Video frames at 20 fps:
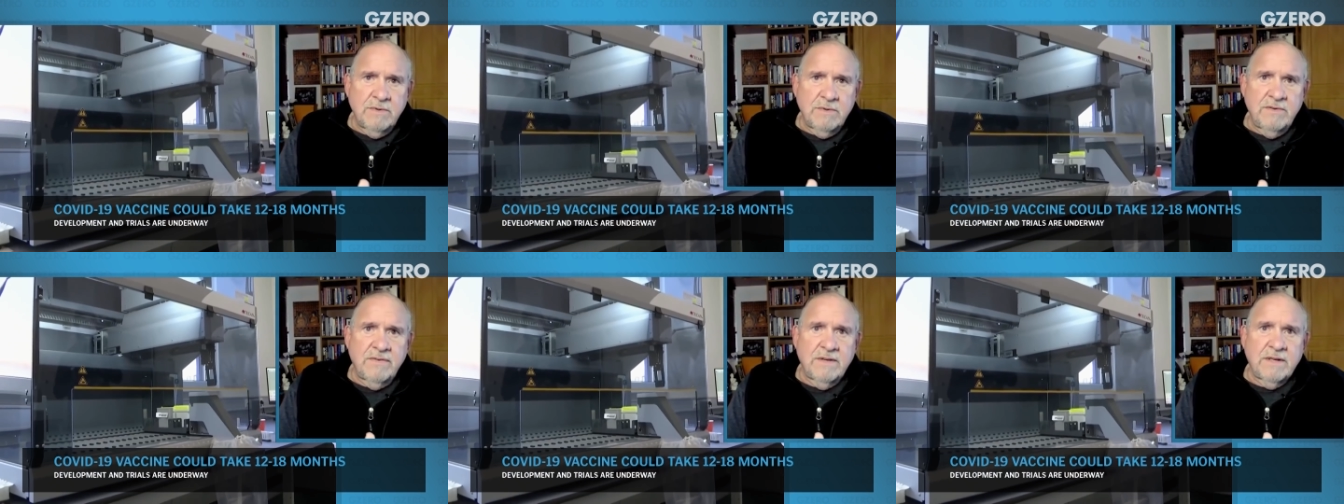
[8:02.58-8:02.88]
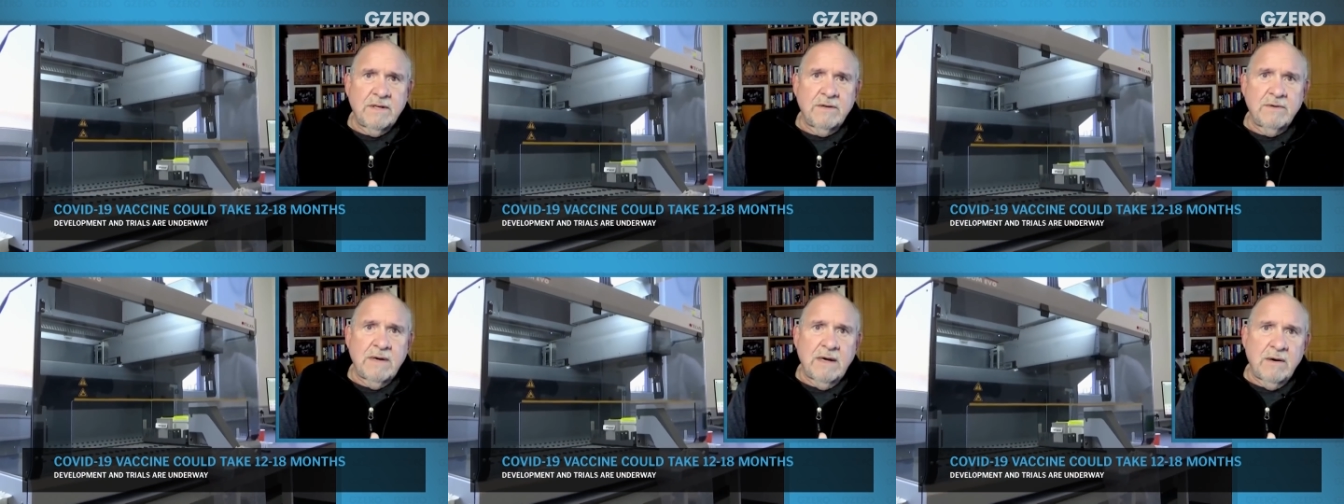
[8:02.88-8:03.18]
we
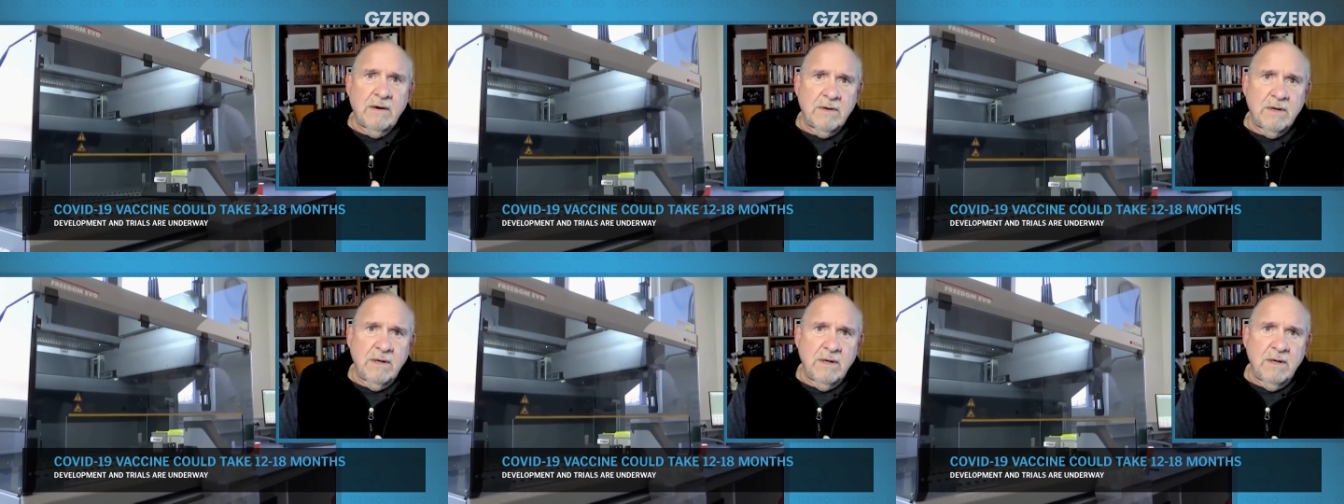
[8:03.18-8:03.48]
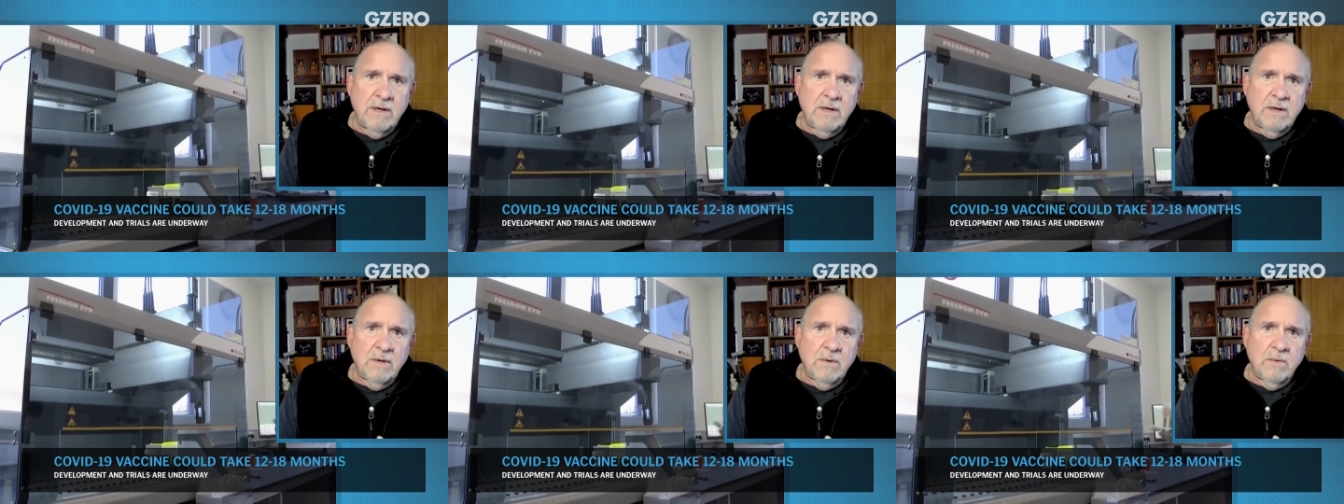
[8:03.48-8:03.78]
figure out
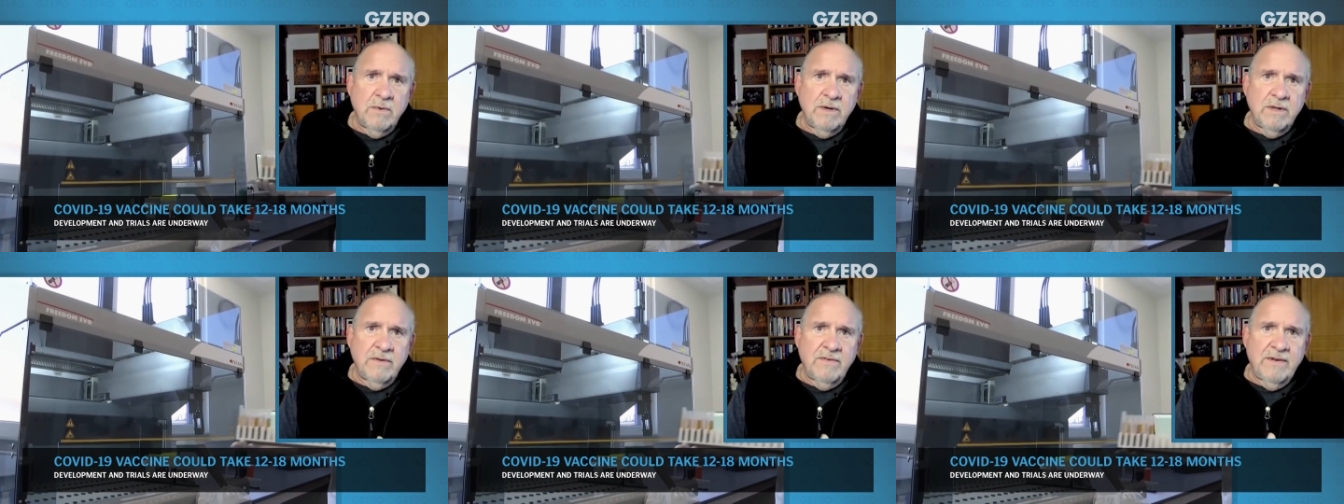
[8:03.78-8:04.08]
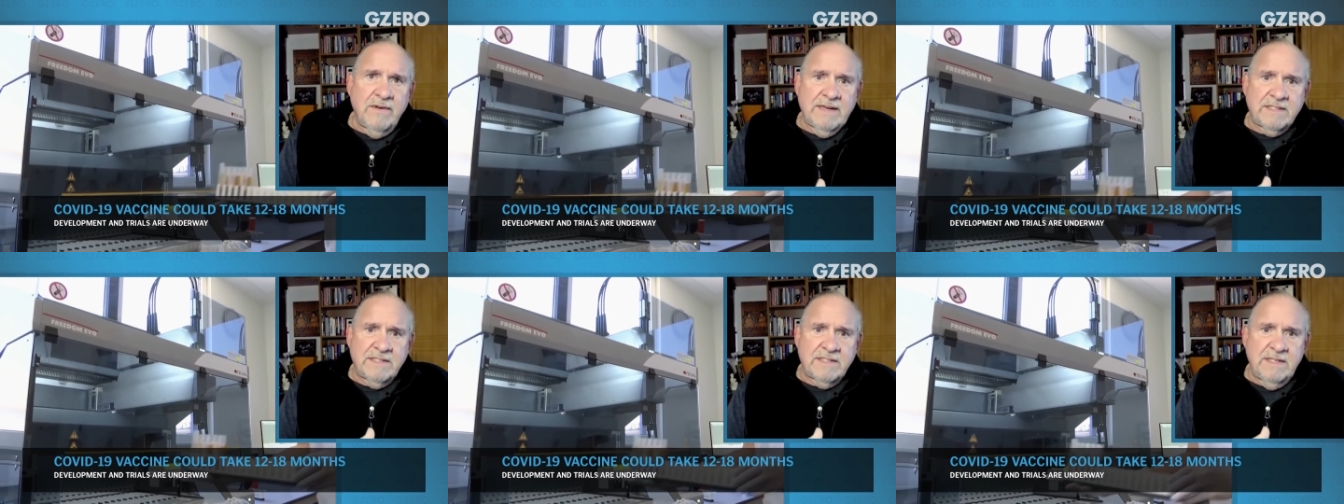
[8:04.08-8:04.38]
where the
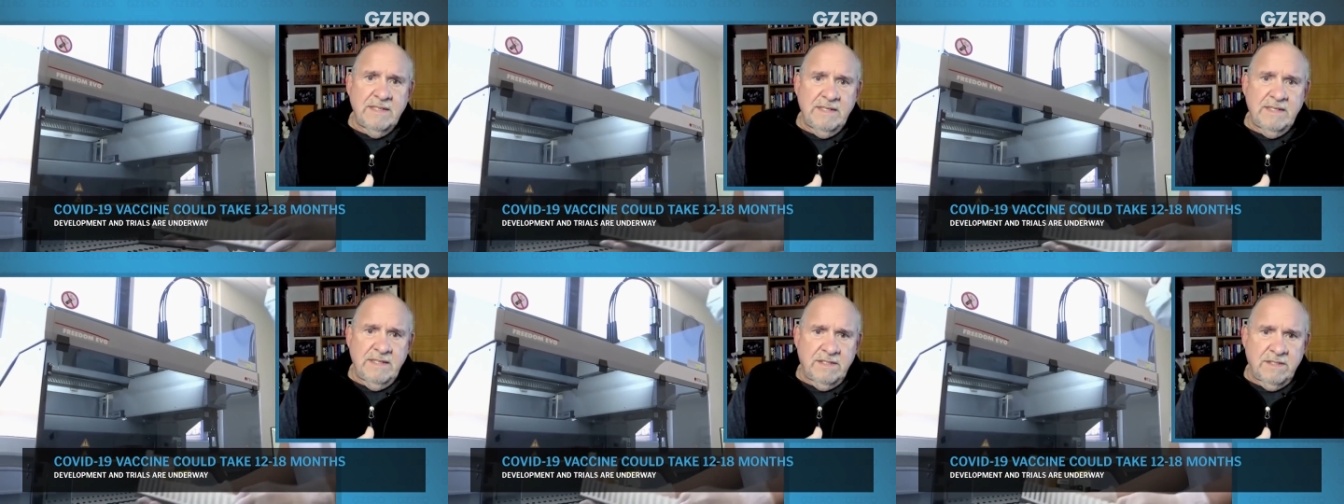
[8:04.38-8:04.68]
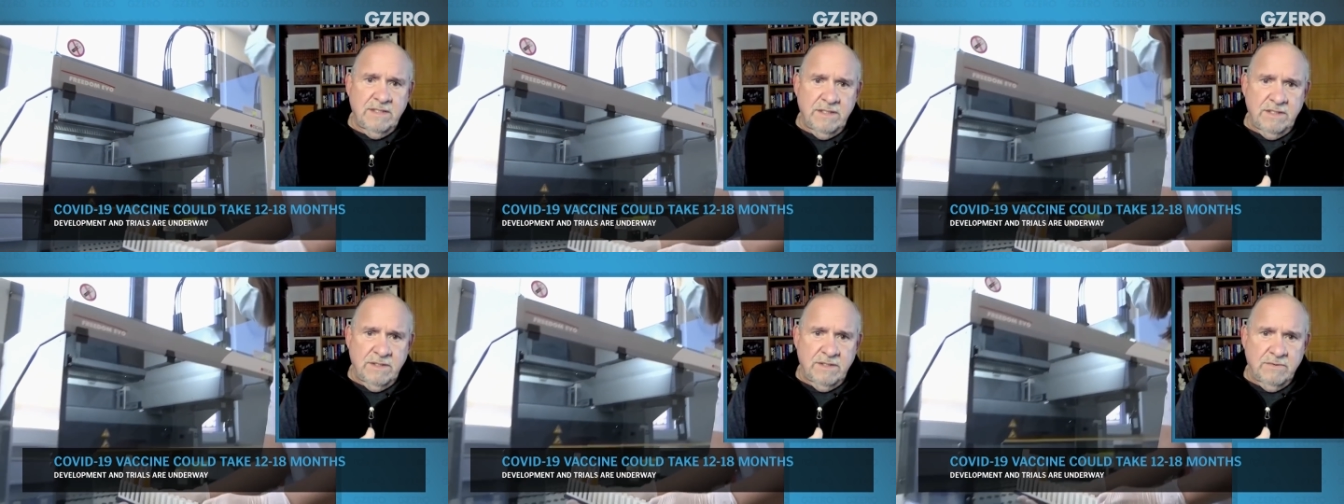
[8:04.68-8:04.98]
vaccine
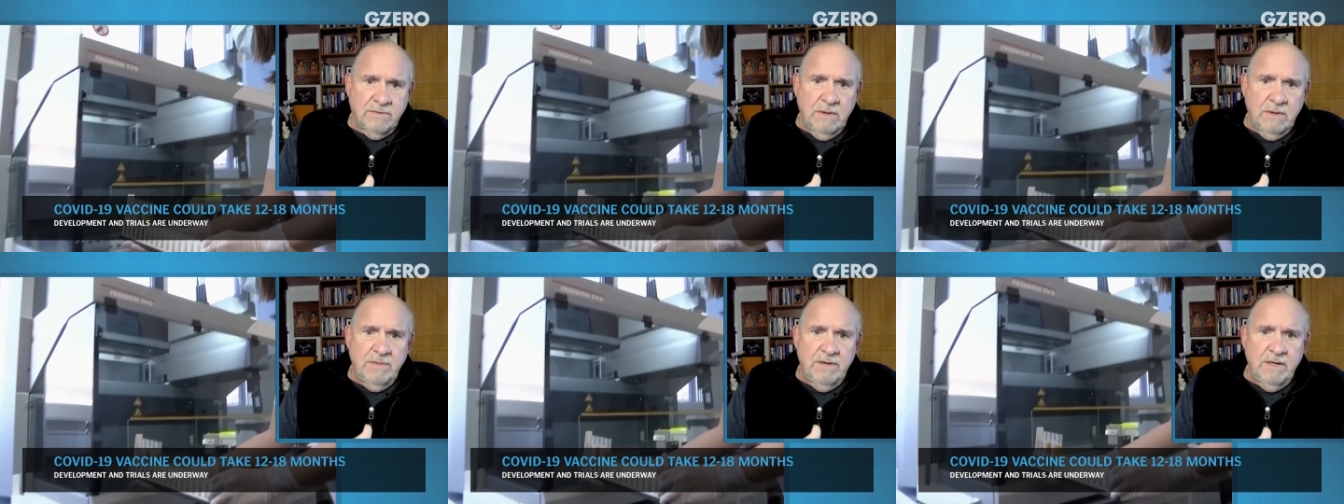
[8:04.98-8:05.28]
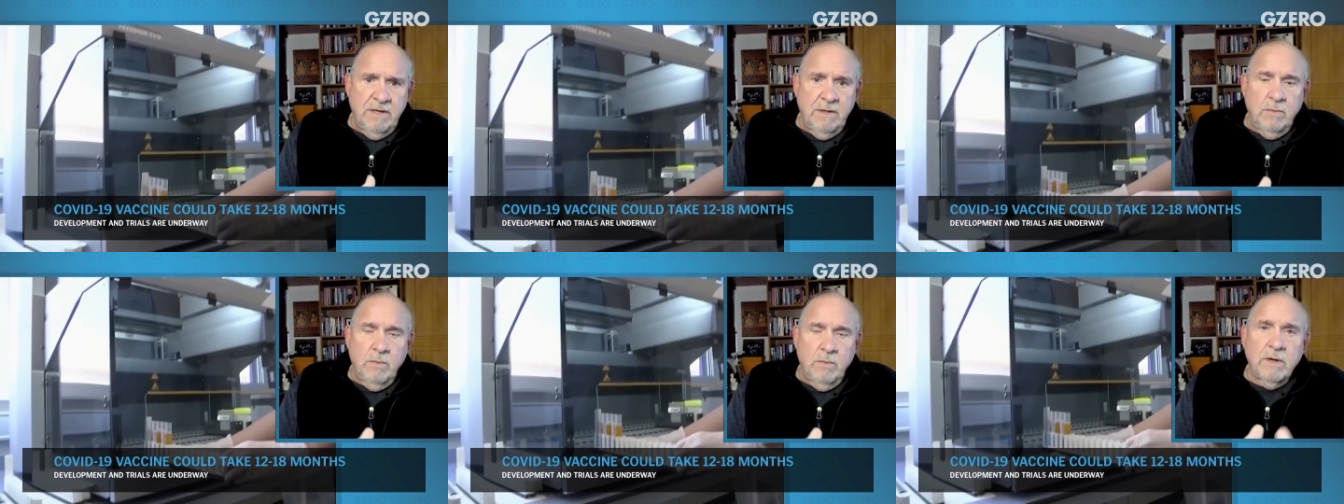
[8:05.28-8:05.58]
gets
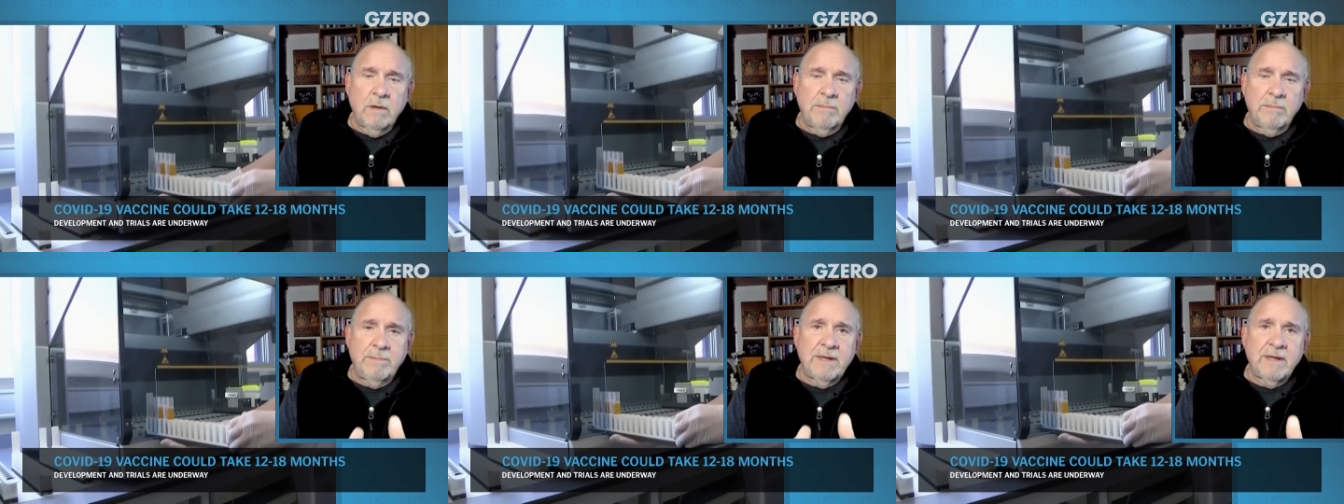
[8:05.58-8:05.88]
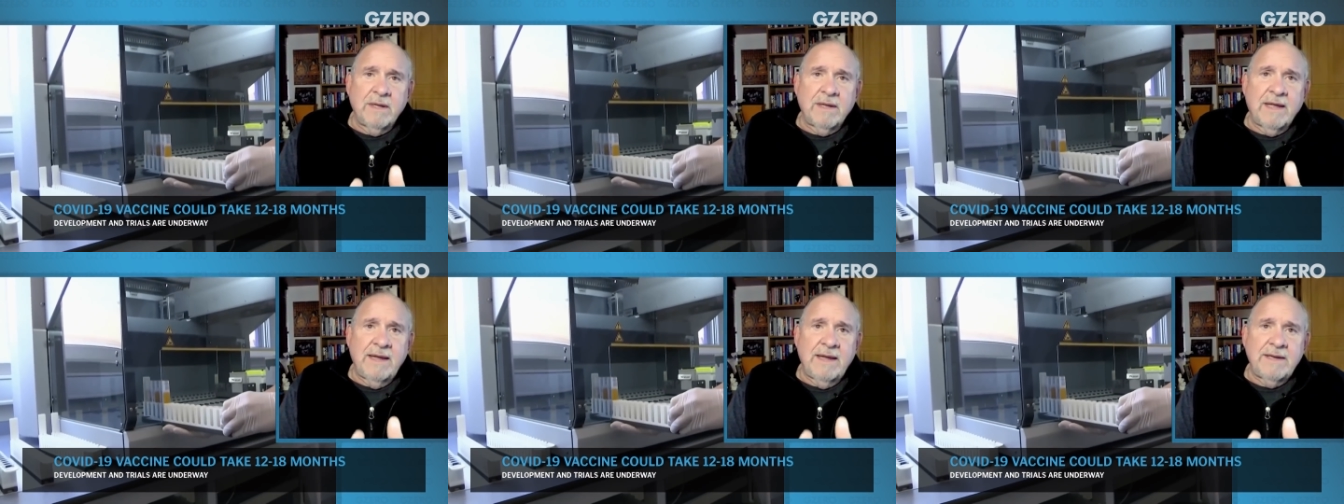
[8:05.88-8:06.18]
distributed. Will
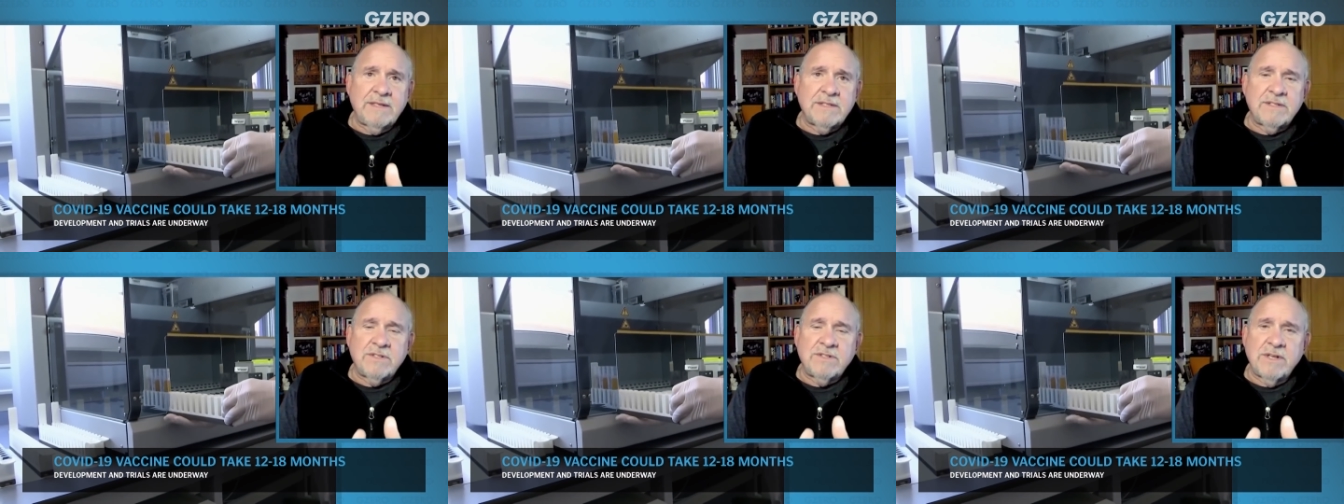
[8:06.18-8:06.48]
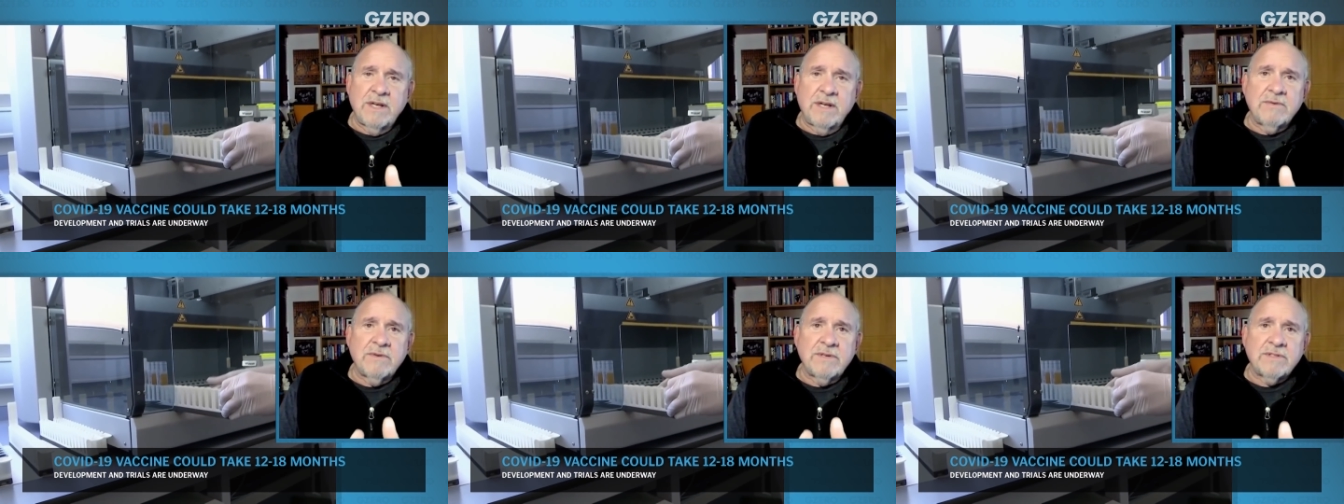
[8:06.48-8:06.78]
Bill Gates'
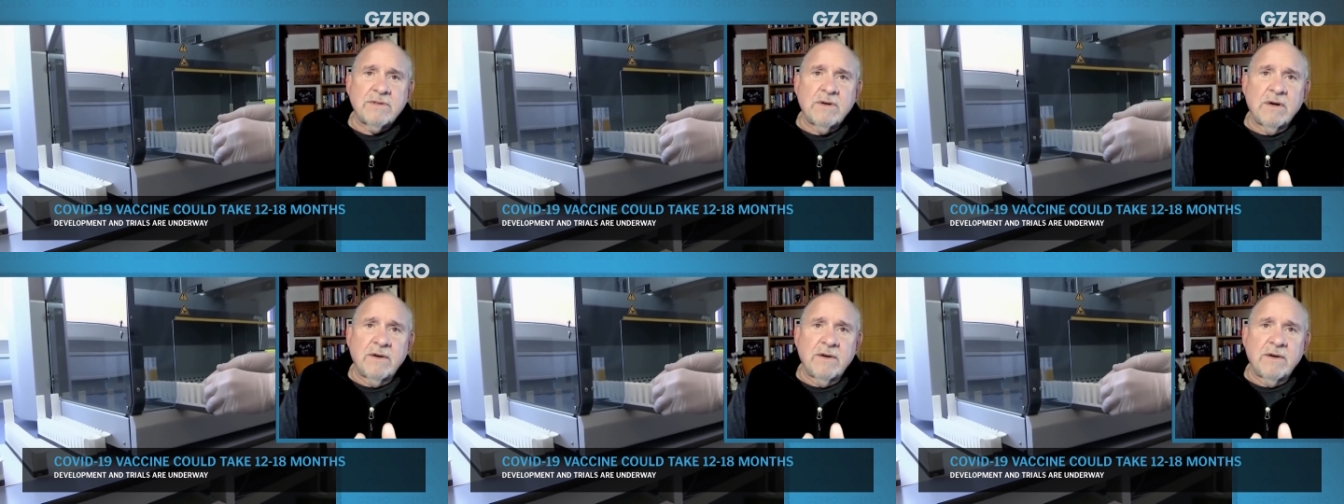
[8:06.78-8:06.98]
generous